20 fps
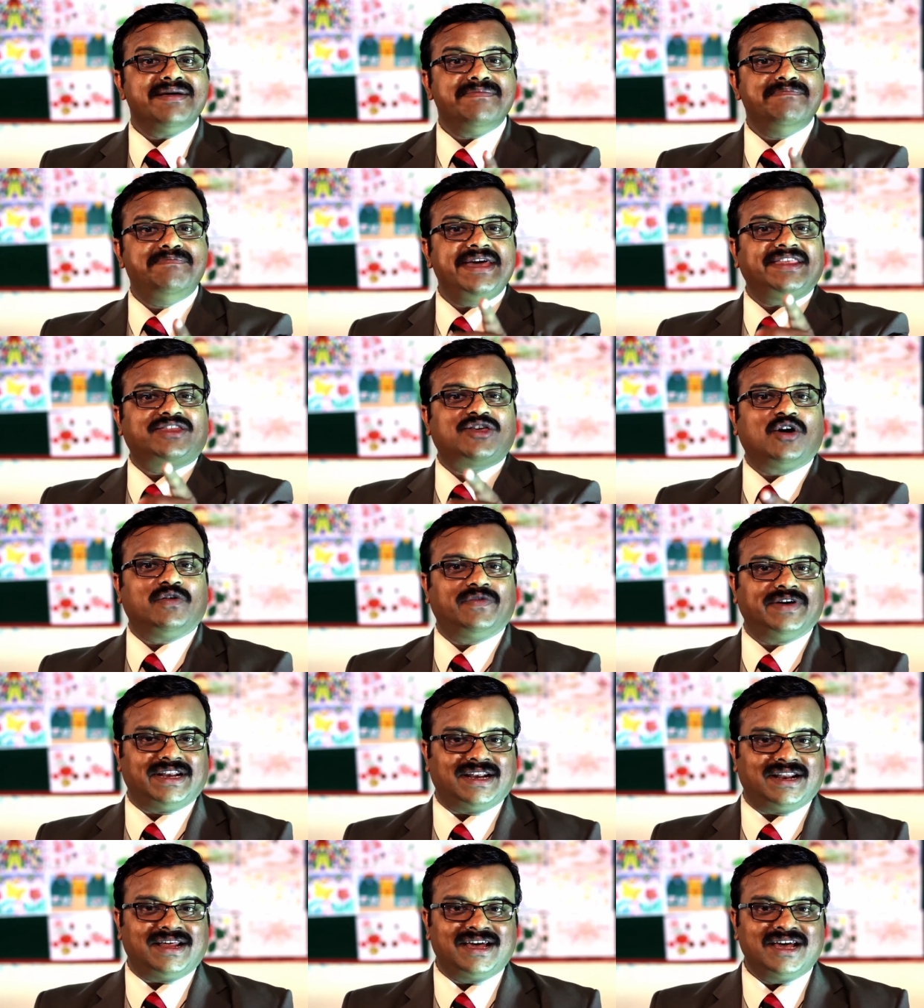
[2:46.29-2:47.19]
Beethoven,
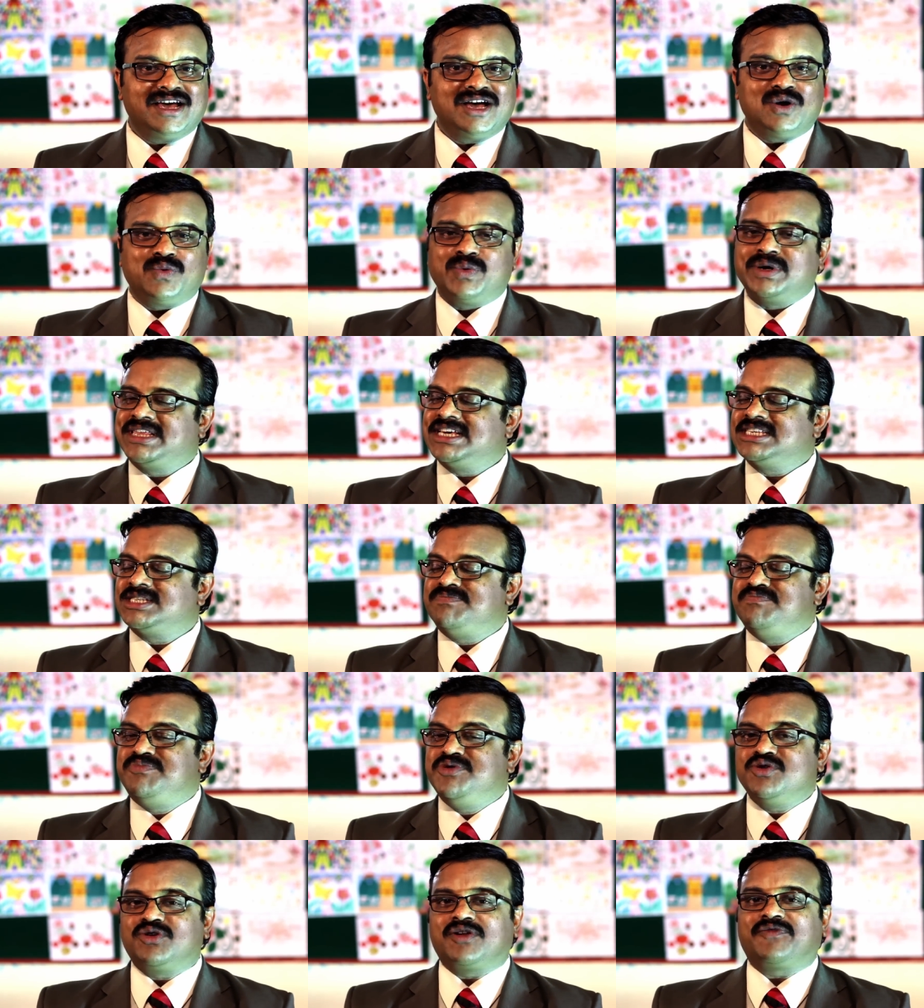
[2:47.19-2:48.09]
with his
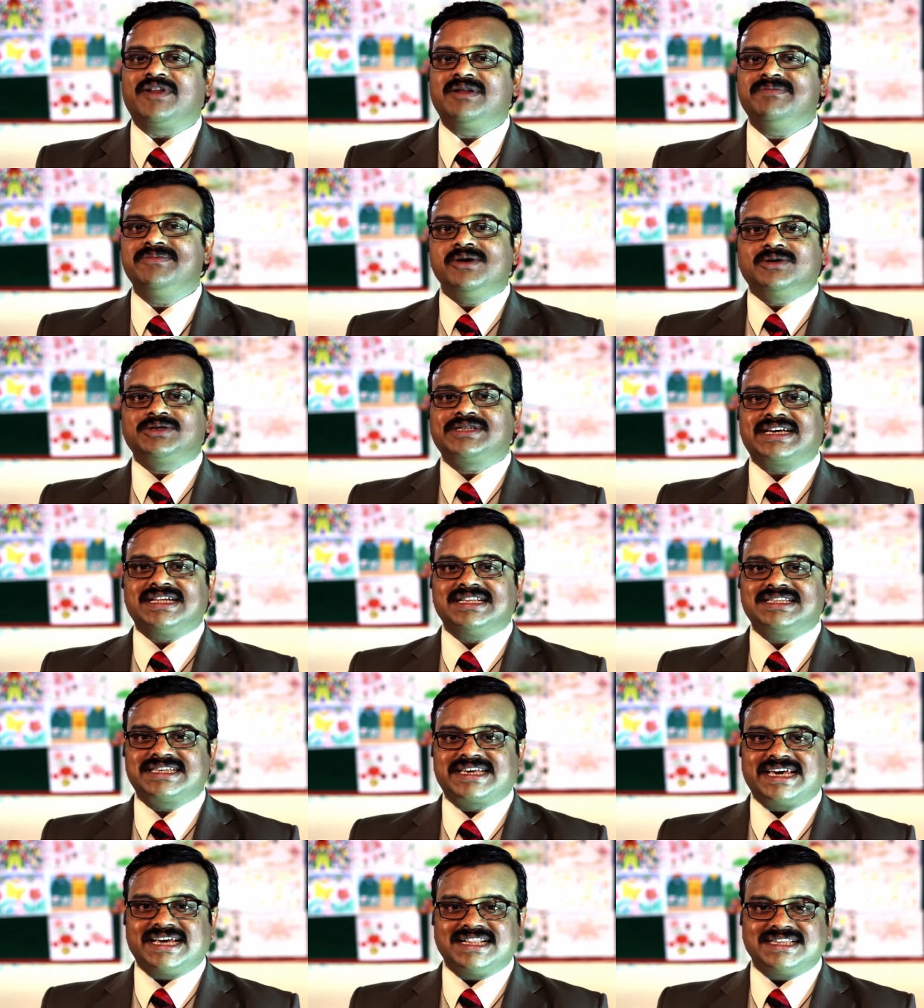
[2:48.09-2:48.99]
beautiful musical
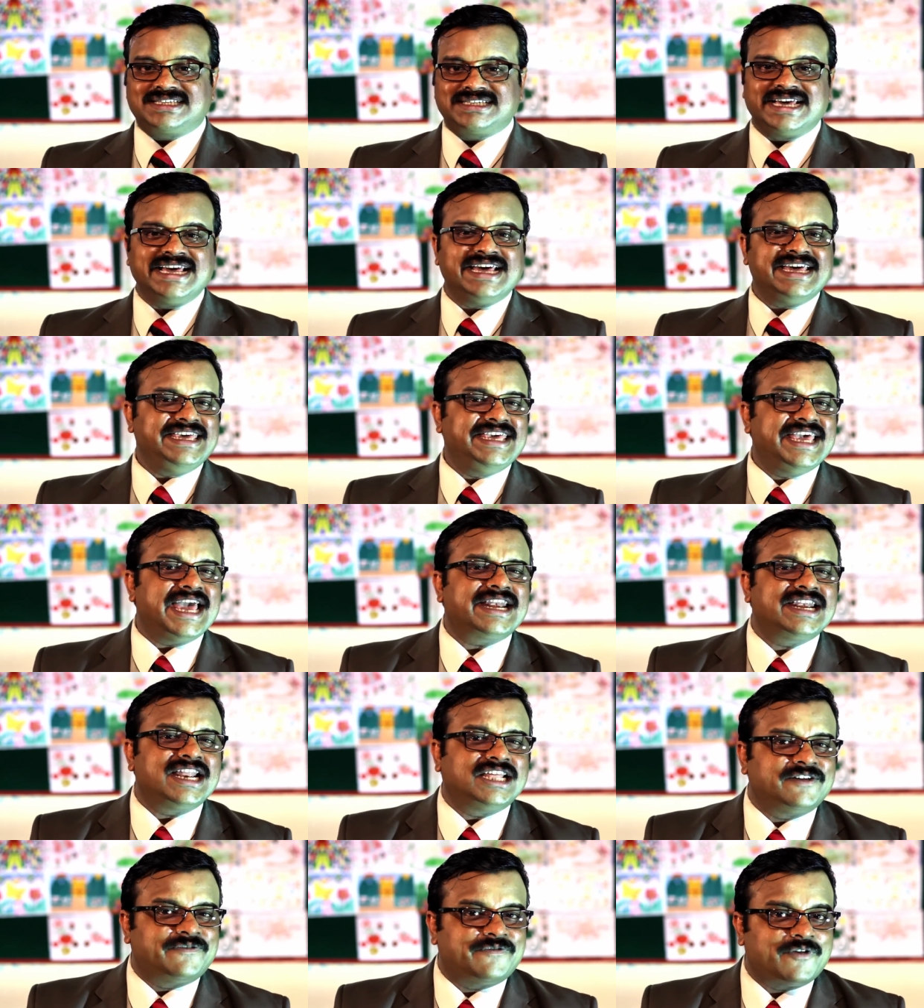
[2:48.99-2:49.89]
skills, yet
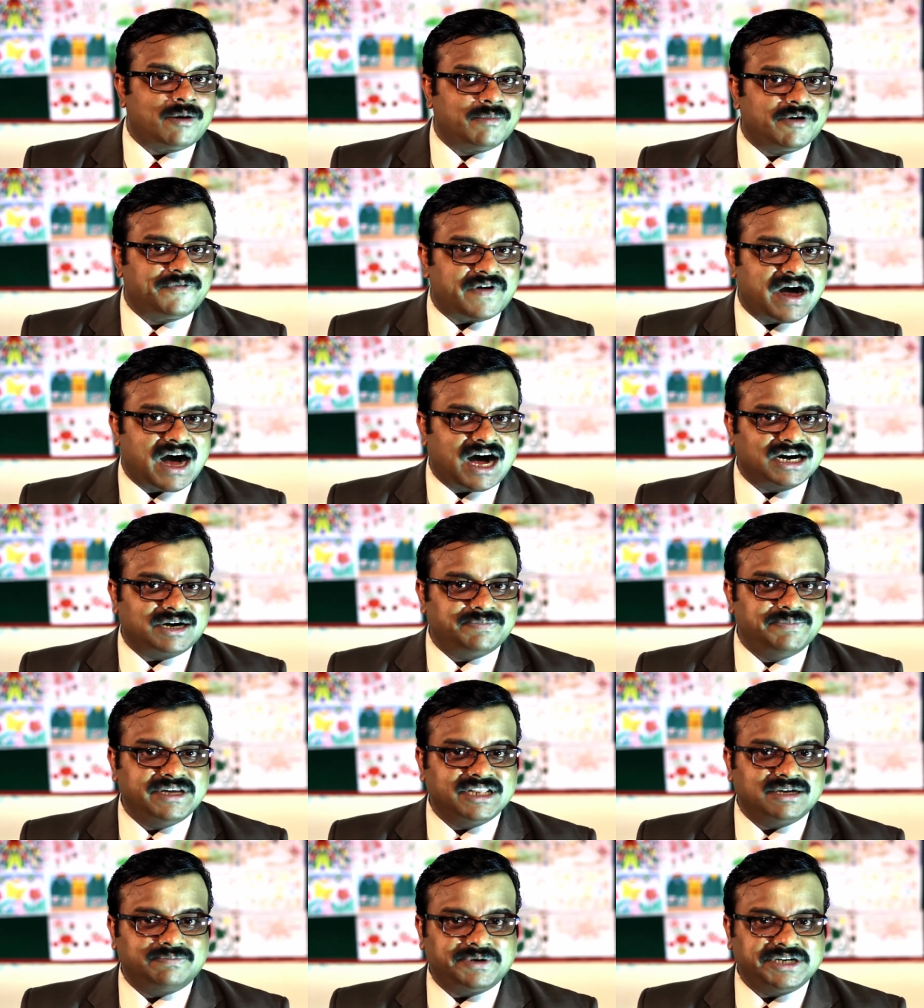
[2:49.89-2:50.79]
another form of art
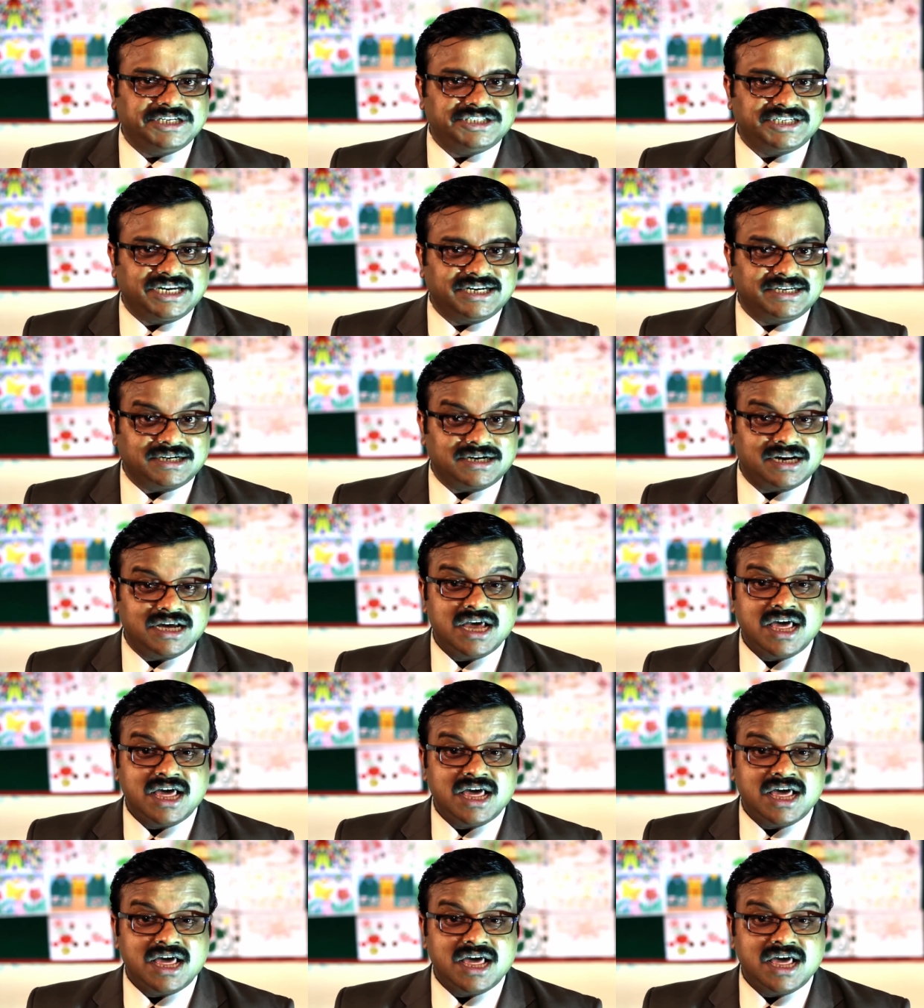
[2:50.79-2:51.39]
being appreciated.